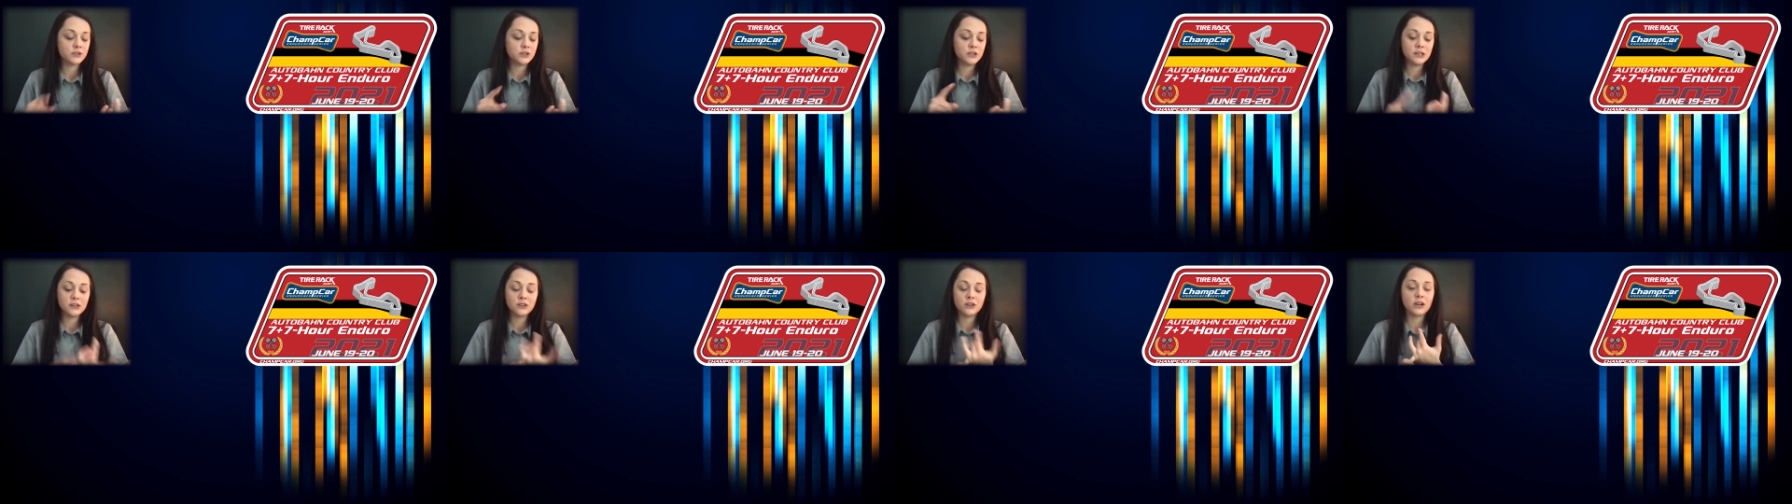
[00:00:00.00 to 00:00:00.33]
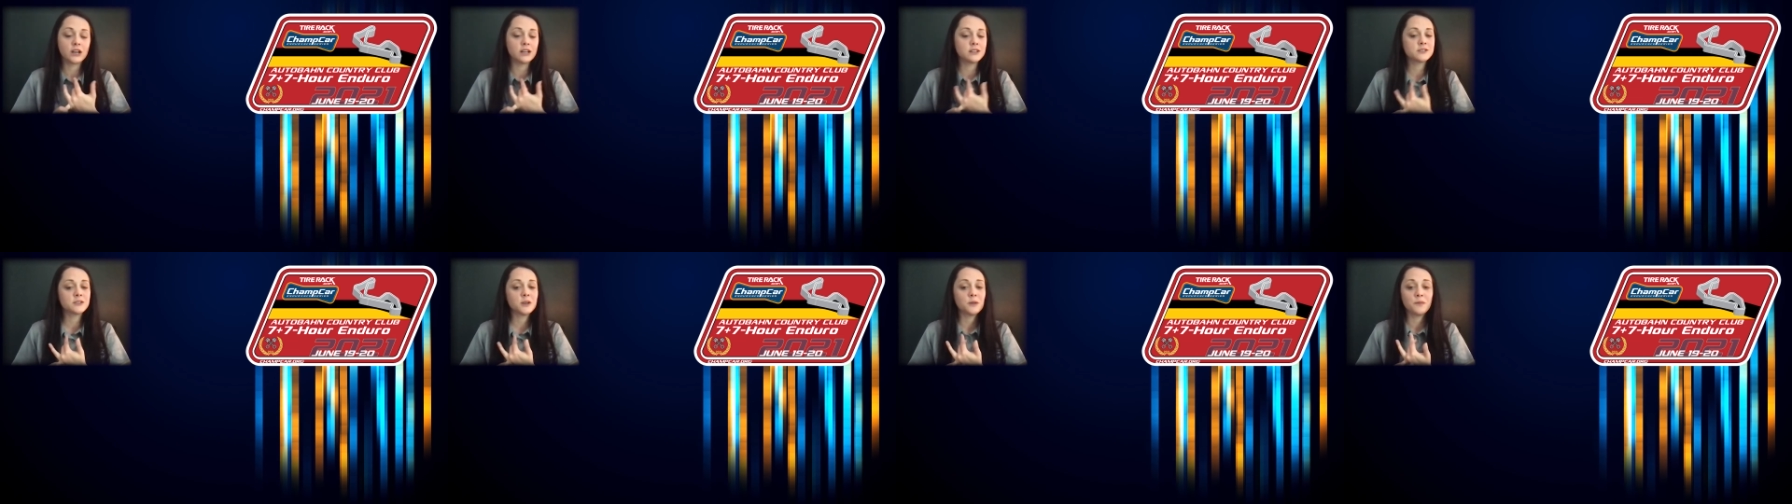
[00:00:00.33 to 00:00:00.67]
You either
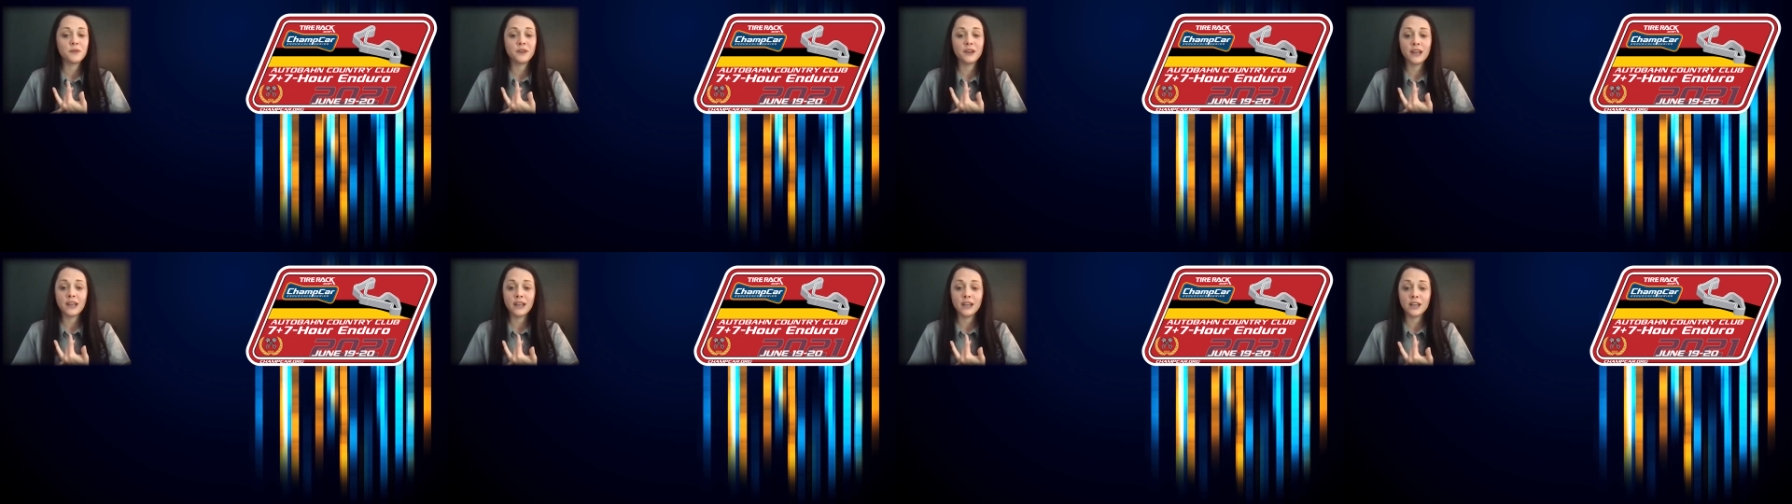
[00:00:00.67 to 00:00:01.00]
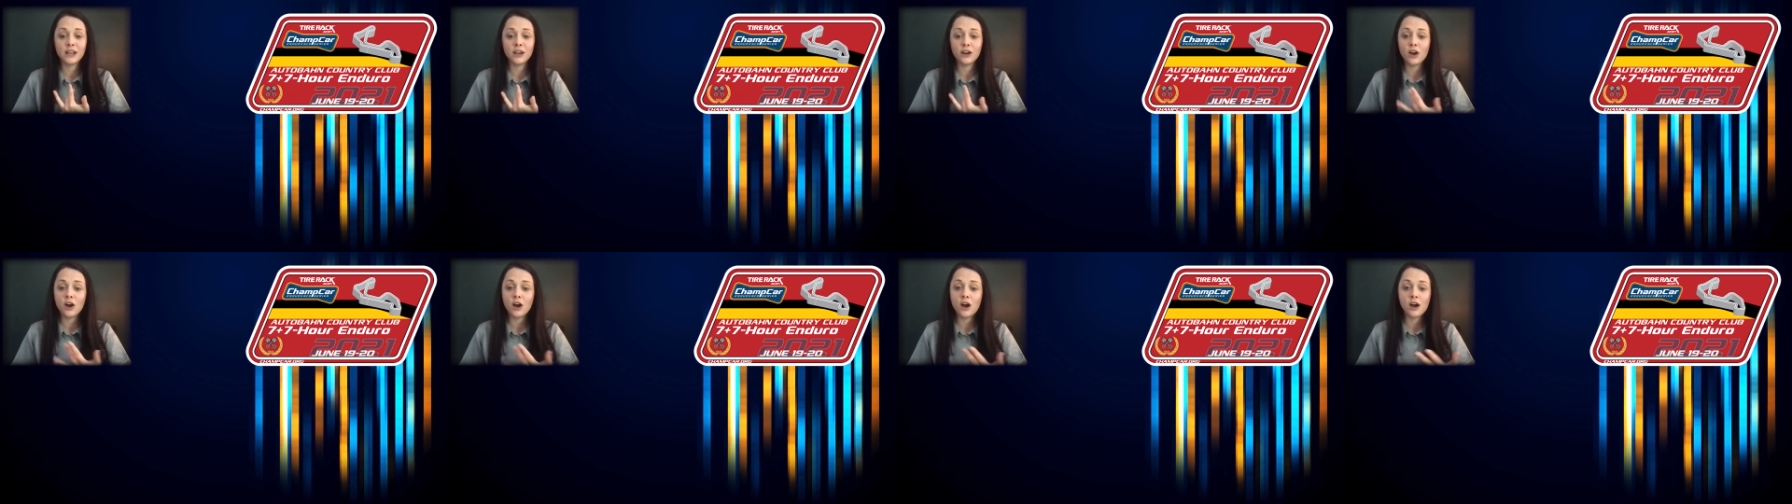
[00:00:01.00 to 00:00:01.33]
got something
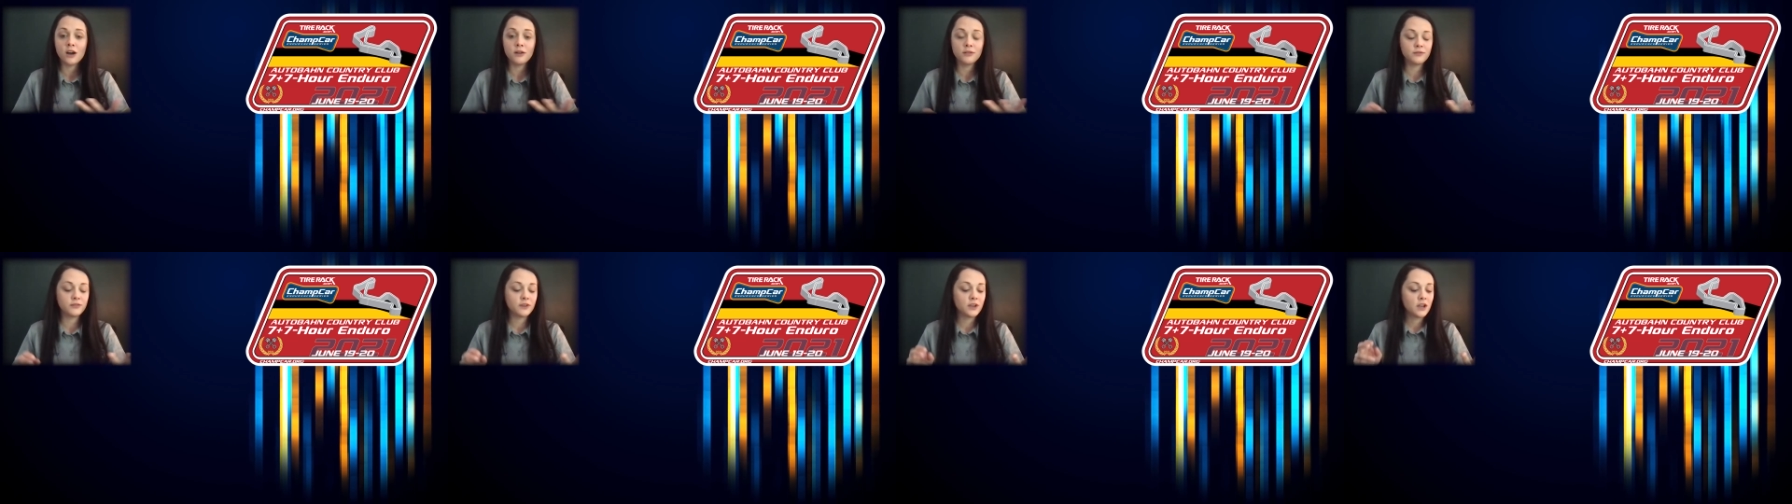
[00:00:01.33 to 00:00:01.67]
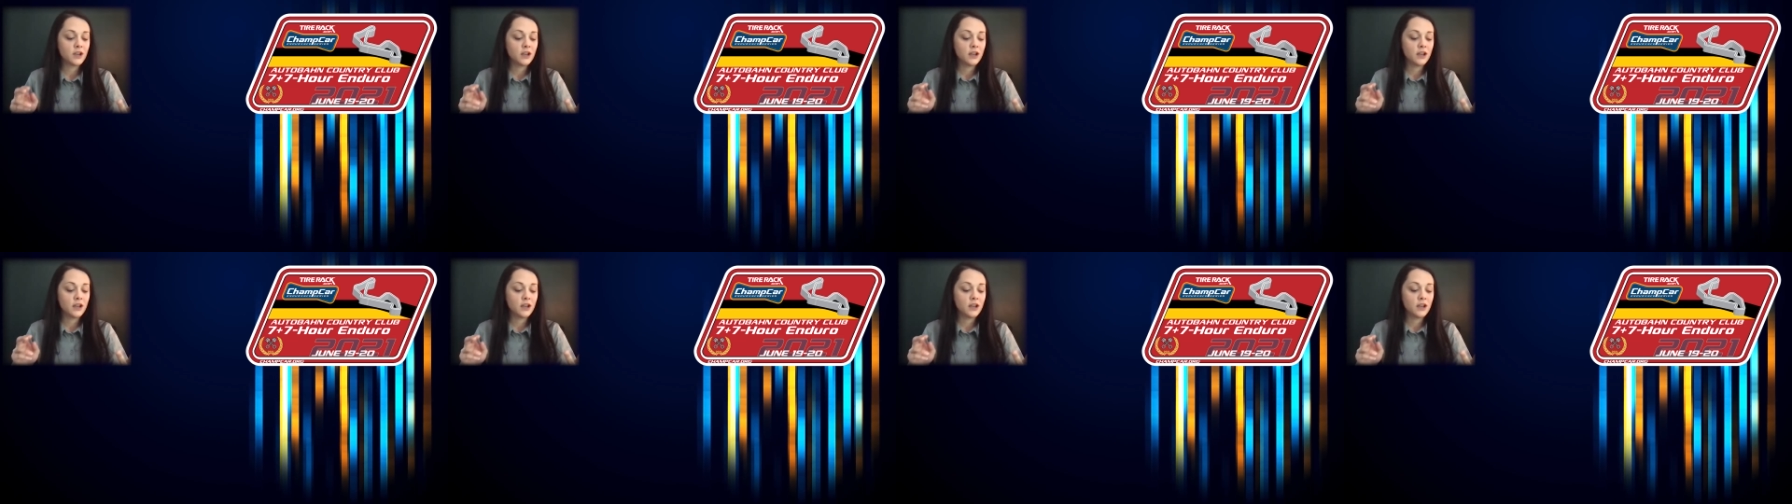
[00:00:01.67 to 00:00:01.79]
hanging off,